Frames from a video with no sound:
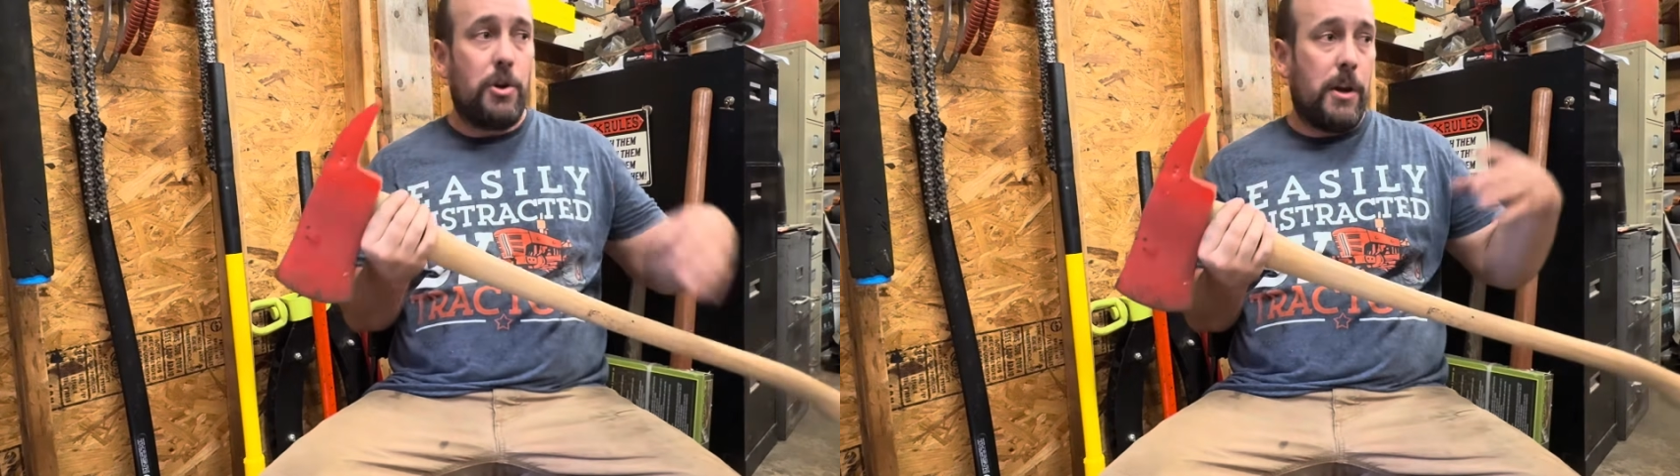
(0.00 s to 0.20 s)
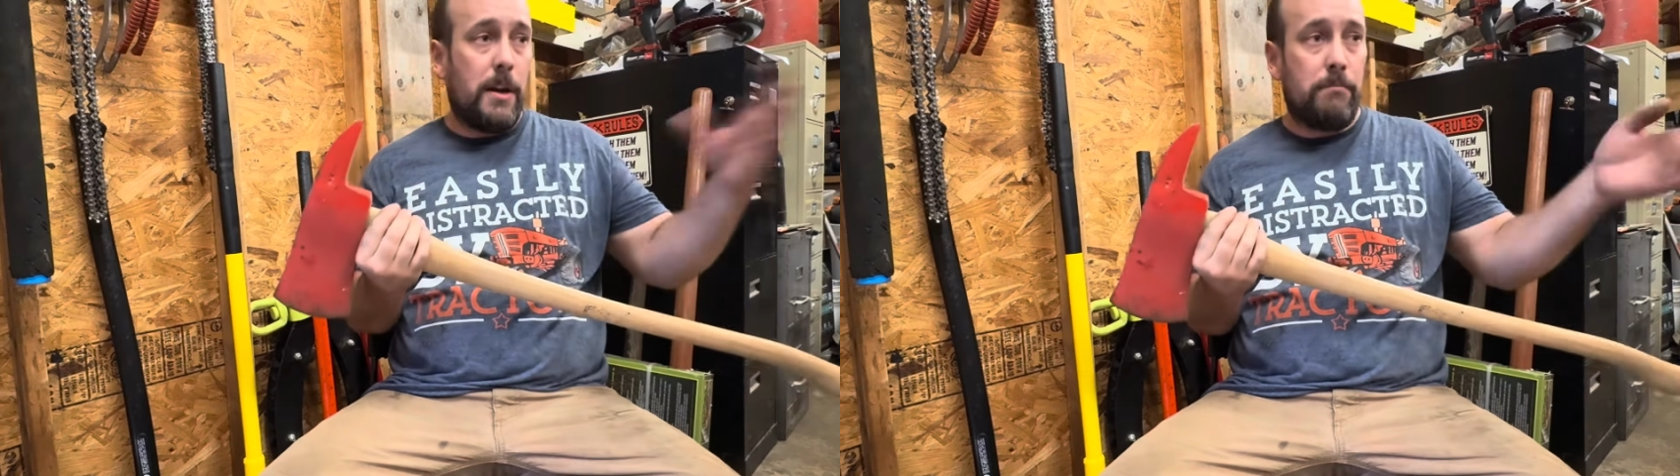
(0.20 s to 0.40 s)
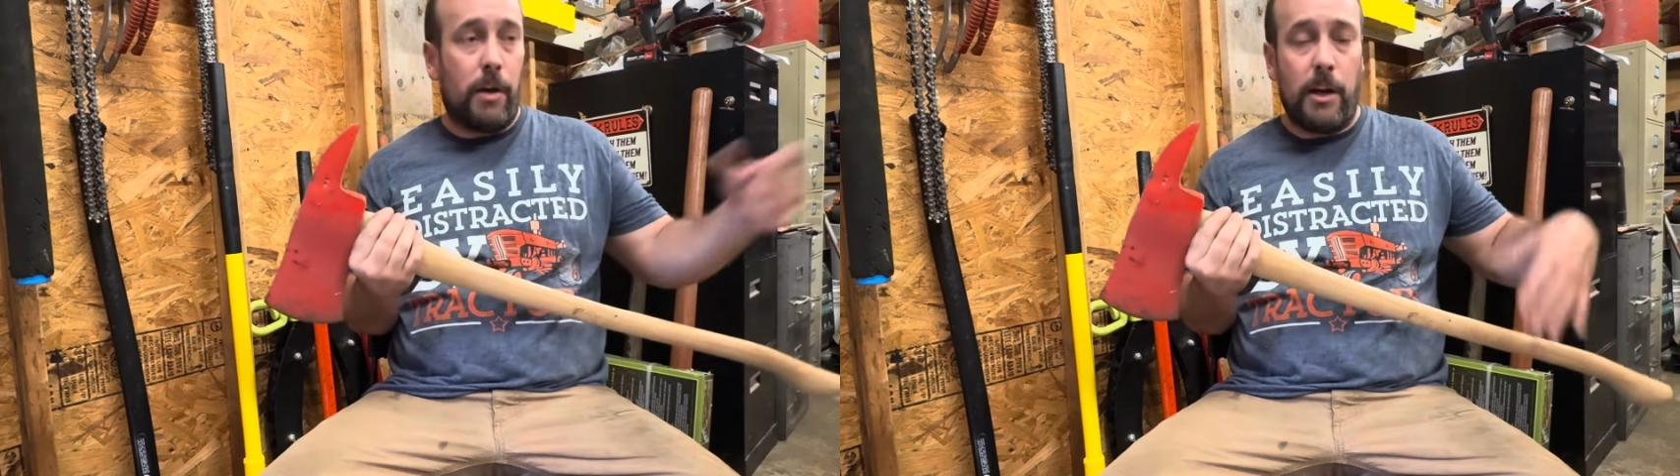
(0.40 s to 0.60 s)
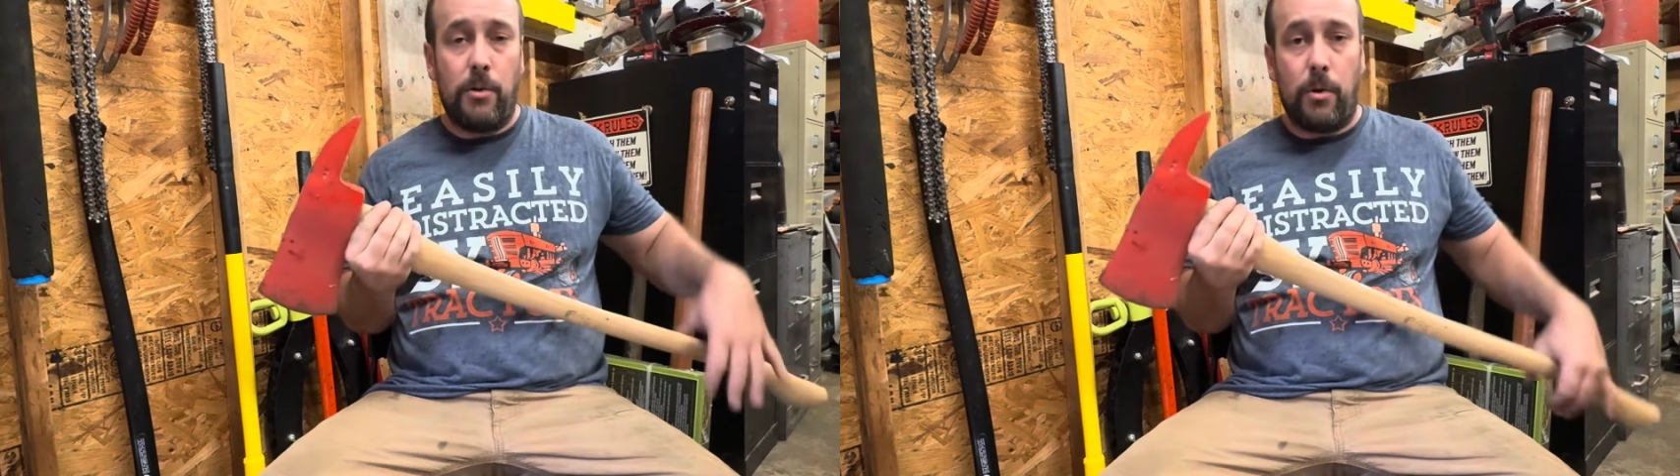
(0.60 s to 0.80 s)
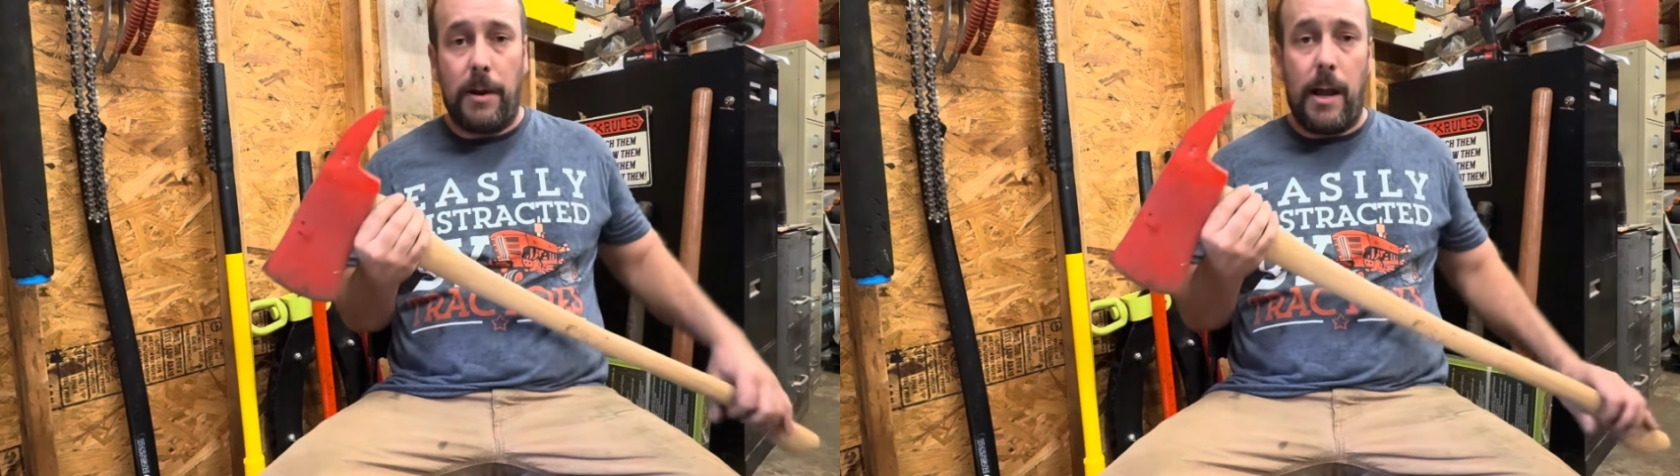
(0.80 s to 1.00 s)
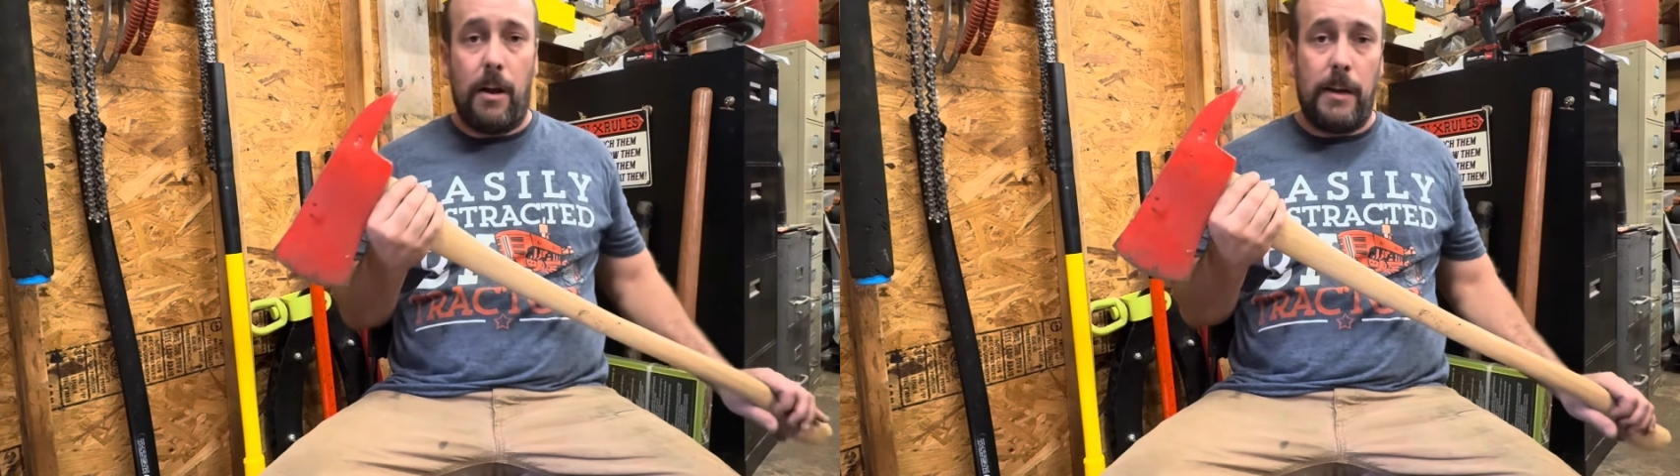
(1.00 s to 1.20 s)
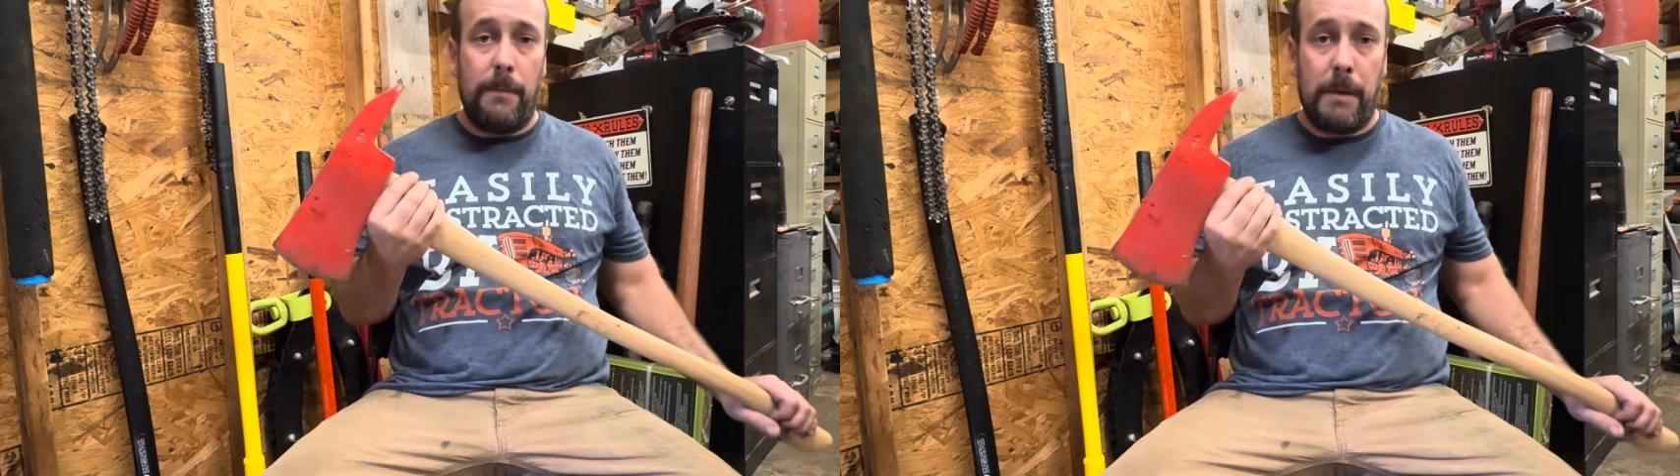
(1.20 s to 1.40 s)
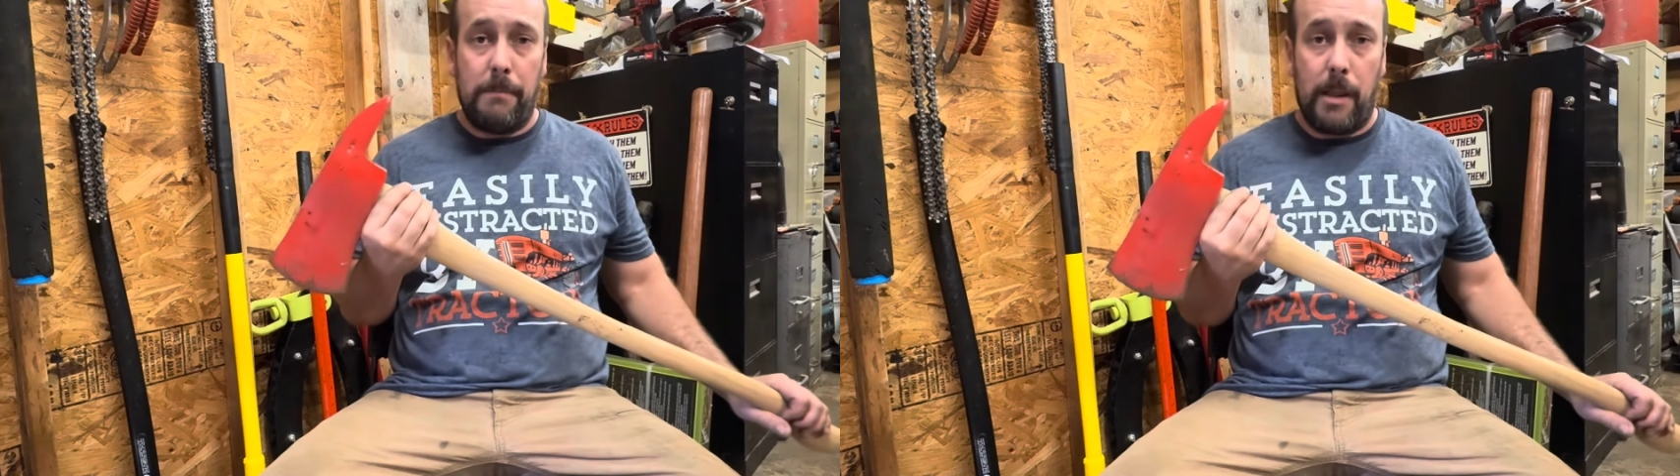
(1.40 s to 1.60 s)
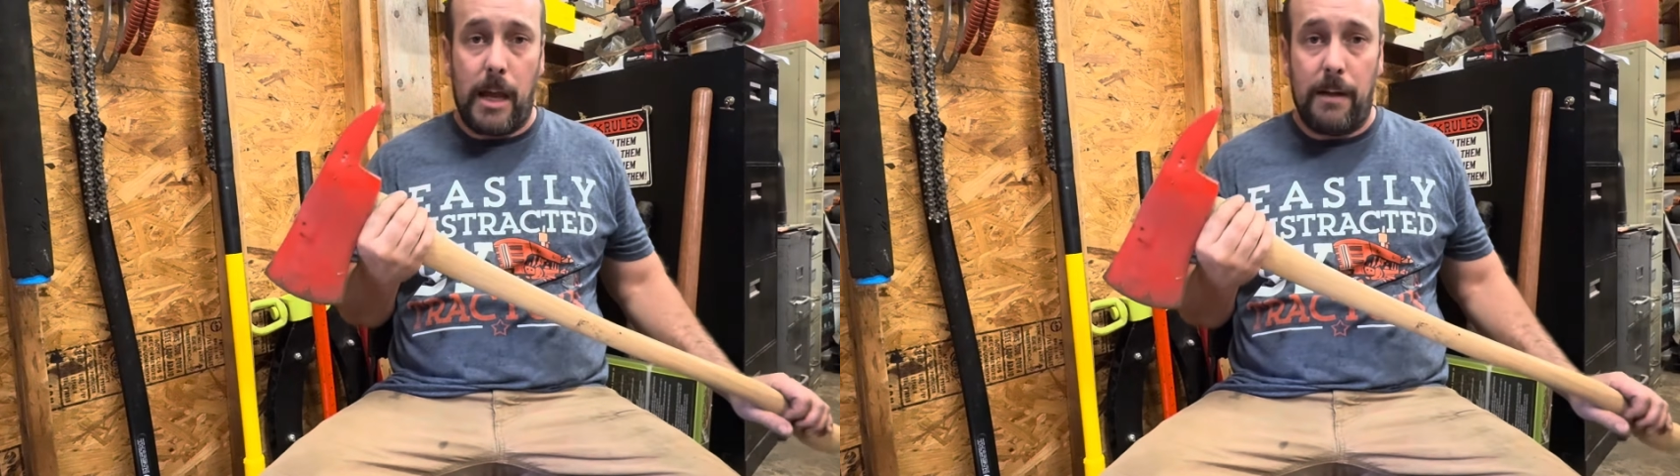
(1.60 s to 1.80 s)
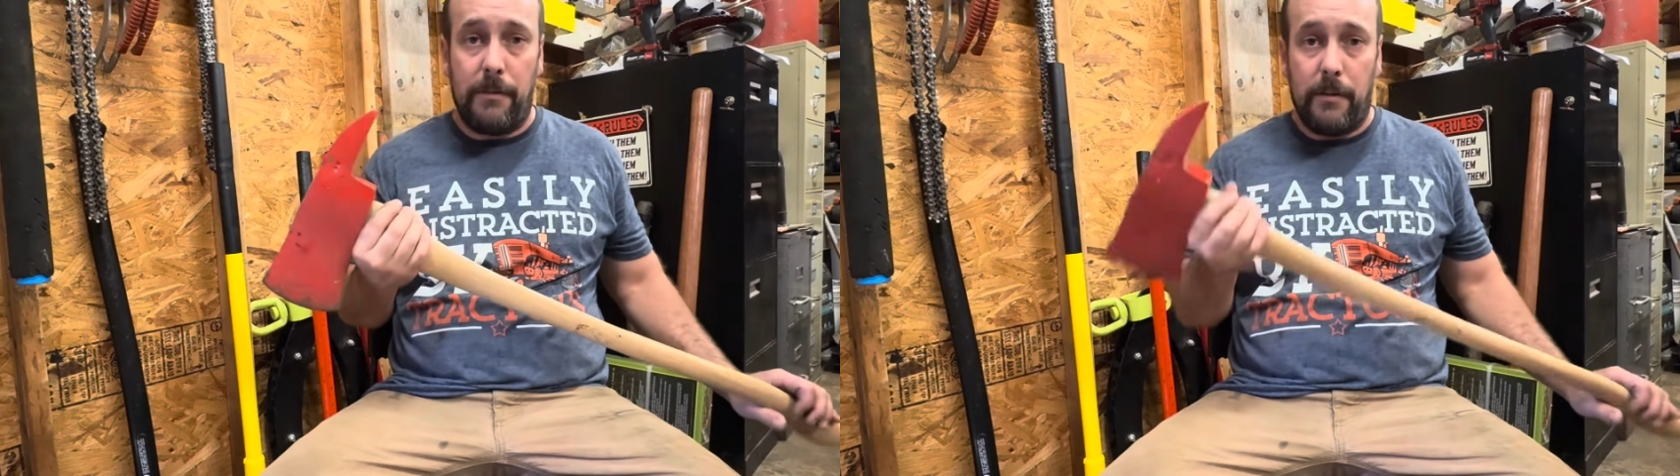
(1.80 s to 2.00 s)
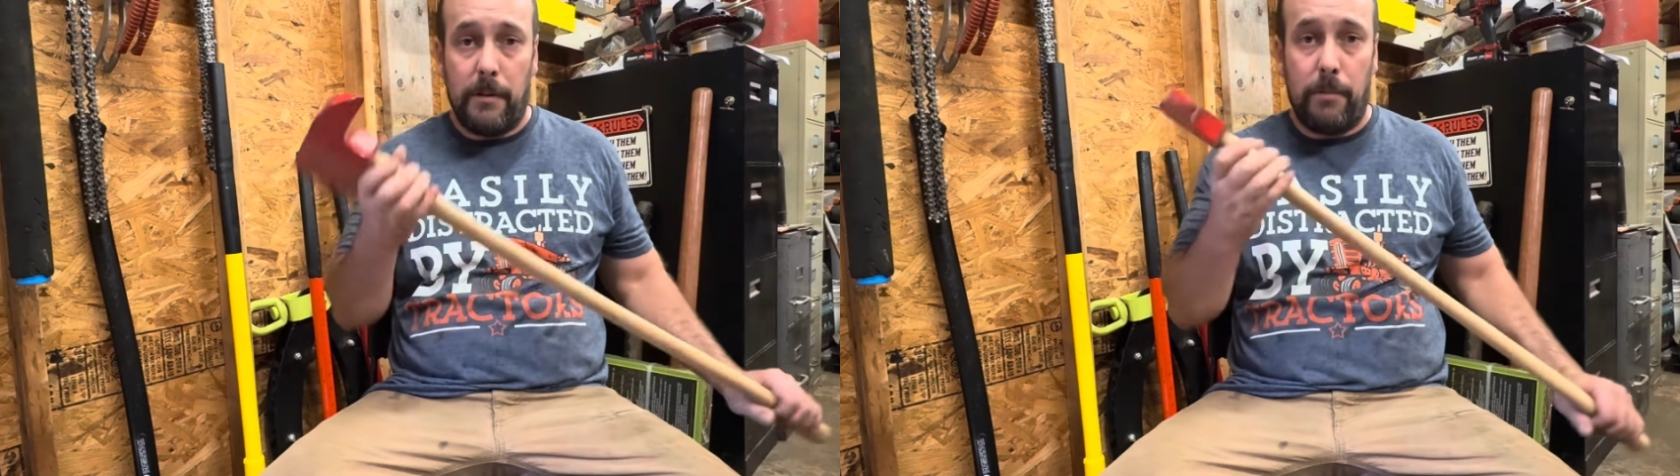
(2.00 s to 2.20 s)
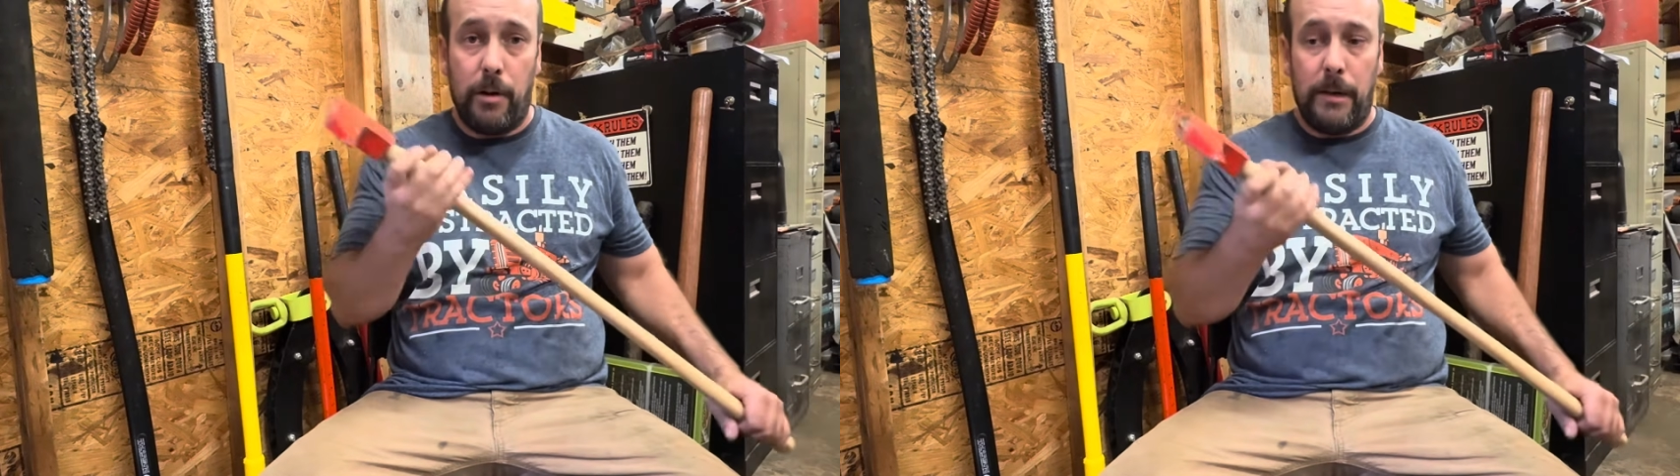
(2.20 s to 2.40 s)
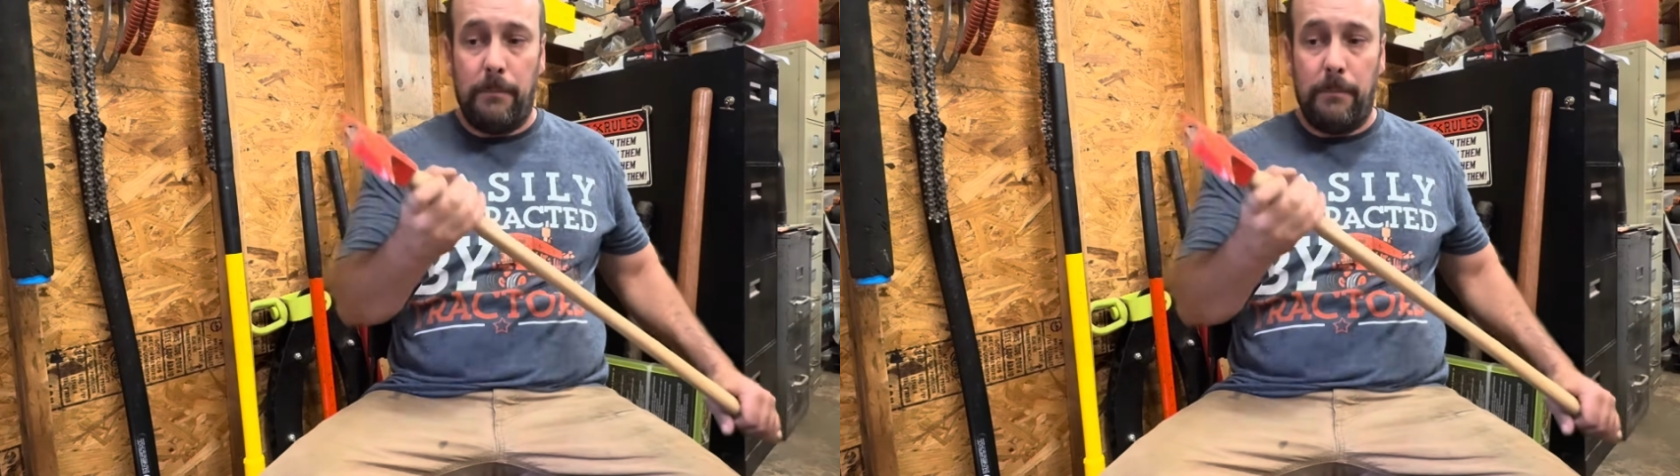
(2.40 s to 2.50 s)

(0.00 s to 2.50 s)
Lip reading: you had to break a door down and get people out of a burning